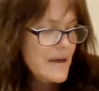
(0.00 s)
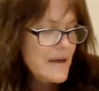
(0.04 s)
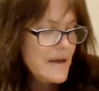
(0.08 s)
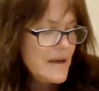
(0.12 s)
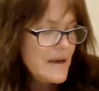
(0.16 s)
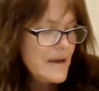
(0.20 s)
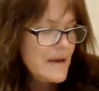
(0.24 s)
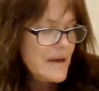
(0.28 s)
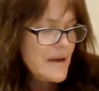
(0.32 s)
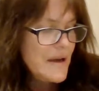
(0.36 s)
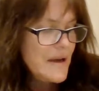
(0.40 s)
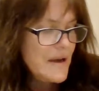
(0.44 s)

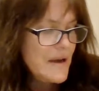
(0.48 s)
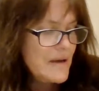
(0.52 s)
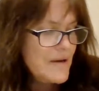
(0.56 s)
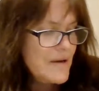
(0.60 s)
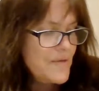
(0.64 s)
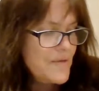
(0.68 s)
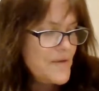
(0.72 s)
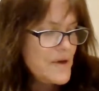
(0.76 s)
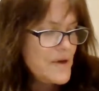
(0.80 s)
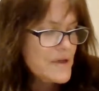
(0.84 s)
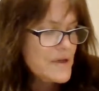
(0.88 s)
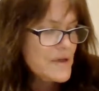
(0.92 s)
and
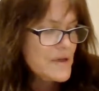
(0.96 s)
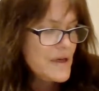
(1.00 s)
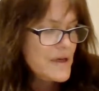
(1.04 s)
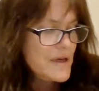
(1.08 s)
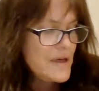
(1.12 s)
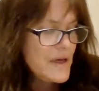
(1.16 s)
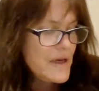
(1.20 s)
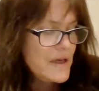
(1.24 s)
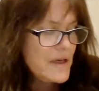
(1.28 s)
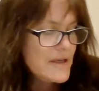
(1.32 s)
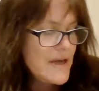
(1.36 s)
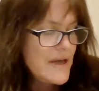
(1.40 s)
unofficially
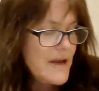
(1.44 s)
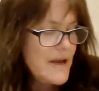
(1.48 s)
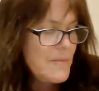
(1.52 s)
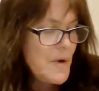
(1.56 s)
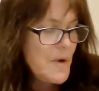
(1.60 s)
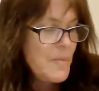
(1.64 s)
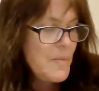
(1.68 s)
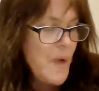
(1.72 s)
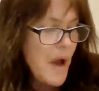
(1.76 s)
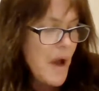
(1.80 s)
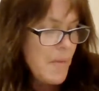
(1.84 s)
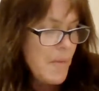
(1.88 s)
nicknamed
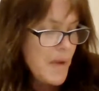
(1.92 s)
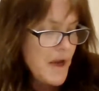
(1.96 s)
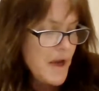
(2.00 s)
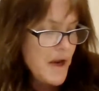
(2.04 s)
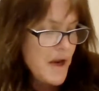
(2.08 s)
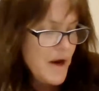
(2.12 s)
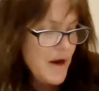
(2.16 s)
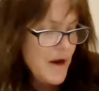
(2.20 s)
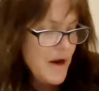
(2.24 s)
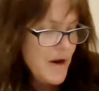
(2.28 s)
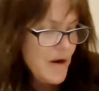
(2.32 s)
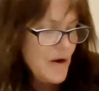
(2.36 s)

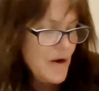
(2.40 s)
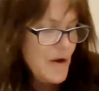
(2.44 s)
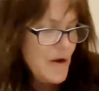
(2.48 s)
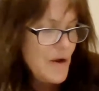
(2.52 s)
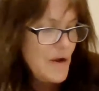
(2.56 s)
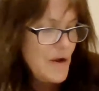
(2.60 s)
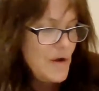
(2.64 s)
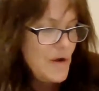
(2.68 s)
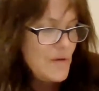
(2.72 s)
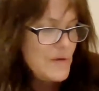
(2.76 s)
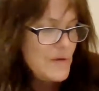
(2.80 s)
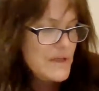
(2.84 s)
Obamacare,
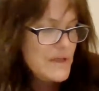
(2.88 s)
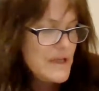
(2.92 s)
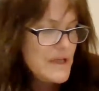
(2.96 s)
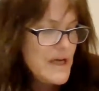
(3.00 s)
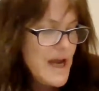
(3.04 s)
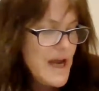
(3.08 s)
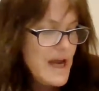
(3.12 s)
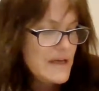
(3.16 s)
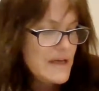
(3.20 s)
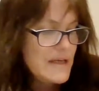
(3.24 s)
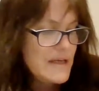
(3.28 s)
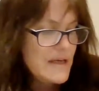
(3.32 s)
was
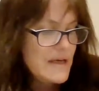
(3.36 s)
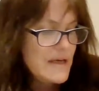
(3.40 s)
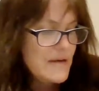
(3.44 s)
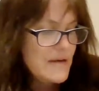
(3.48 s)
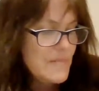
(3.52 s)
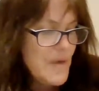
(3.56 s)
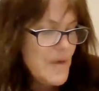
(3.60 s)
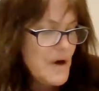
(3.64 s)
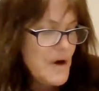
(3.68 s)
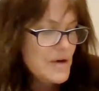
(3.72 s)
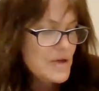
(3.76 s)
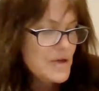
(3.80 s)
enacted in
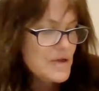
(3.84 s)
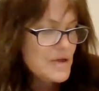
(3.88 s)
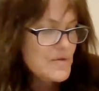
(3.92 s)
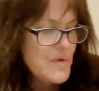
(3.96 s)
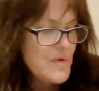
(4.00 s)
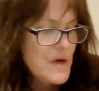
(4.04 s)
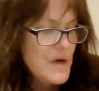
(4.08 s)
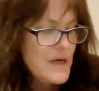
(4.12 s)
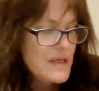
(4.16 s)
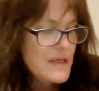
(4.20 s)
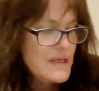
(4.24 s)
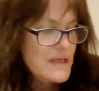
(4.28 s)
March
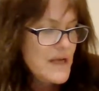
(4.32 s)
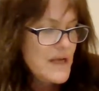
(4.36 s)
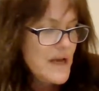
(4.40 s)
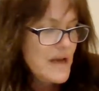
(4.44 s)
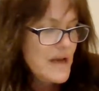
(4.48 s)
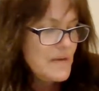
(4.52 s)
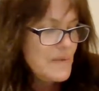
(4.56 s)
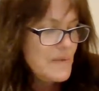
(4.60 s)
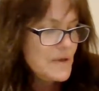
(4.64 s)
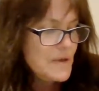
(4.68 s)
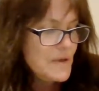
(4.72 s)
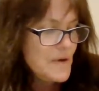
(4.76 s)

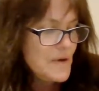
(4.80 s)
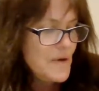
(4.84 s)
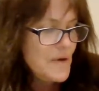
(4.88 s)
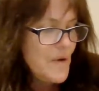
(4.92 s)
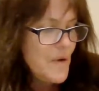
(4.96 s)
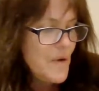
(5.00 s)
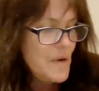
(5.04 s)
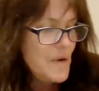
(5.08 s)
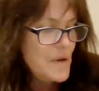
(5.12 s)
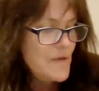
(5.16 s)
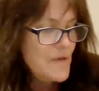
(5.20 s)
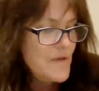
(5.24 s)
2010 with the
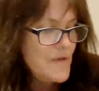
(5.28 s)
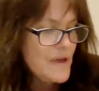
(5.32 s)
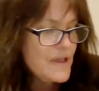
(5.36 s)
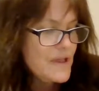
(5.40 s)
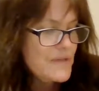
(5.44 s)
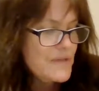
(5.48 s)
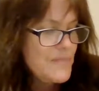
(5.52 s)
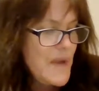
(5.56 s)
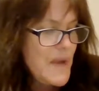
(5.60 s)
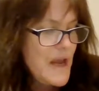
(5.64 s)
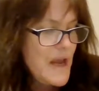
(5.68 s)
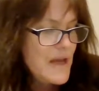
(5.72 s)
goal of
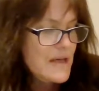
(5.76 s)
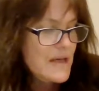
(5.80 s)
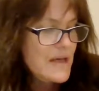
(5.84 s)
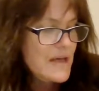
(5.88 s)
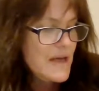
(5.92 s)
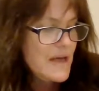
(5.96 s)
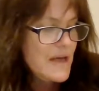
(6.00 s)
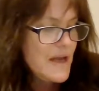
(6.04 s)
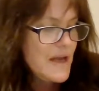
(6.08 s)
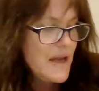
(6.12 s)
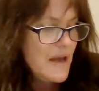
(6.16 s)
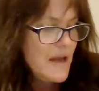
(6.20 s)

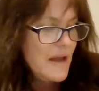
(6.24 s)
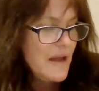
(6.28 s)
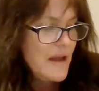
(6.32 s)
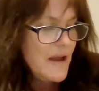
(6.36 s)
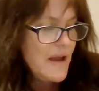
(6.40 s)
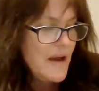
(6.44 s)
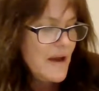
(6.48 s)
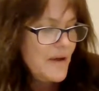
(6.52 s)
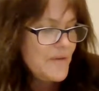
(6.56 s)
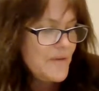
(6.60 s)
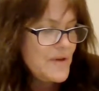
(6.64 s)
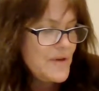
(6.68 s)
expanding
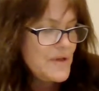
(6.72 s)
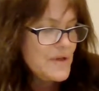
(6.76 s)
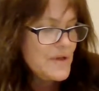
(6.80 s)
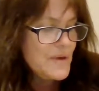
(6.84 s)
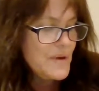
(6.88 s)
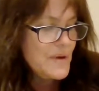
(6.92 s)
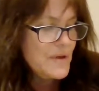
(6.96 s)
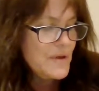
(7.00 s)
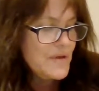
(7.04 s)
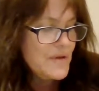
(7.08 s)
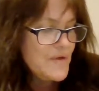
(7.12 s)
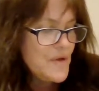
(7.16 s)
health
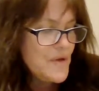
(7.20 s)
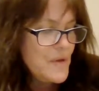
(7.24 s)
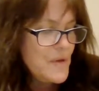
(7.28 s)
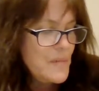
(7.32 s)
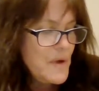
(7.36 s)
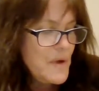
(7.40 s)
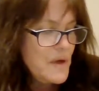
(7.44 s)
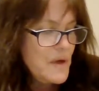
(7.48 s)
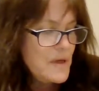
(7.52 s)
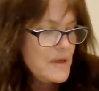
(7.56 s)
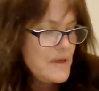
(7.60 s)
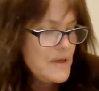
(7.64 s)
insurance for the
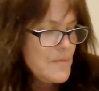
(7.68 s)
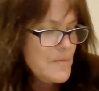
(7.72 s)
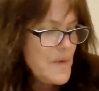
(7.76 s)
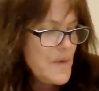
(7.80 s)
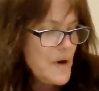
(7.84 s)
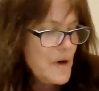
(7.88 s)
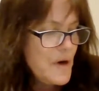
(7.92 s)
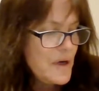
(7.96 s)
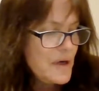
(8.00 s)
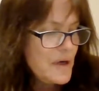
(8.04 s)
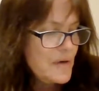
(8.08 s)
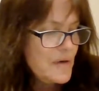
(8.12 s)
millions of
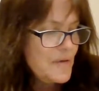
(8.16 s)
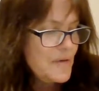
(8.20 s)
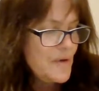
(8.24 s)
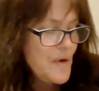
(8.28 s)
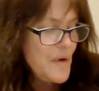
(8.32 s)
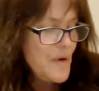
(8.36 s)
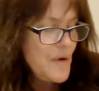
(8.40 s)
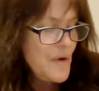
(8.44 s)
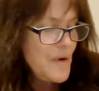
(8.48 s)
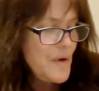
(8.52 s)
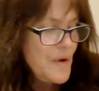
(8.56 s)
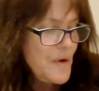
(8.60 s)
Americans
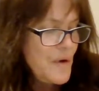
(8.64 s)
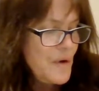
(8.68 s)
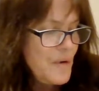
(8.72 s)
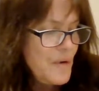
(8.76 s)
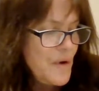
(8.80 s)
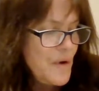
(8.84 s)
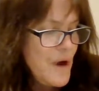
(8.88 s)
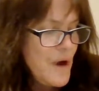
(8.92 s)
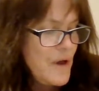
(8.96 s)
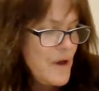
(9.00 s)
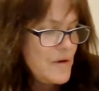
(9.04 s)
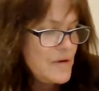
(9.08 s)
who
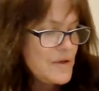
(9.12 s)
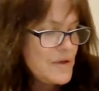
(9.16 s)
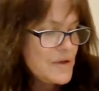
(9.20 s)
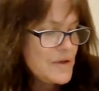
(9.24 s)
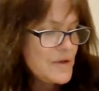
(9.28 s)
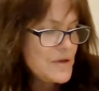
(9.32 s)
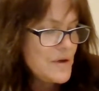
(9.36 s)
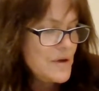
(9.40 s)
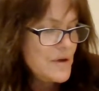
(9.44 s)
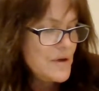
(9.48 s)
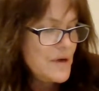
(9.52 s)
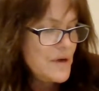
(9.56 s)
are
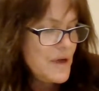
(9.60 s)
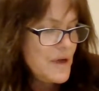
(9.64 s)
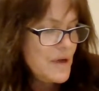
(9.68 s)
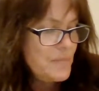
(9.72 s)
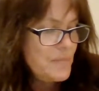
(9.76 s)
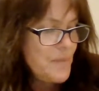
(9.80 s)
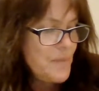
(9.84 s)
uninsured. It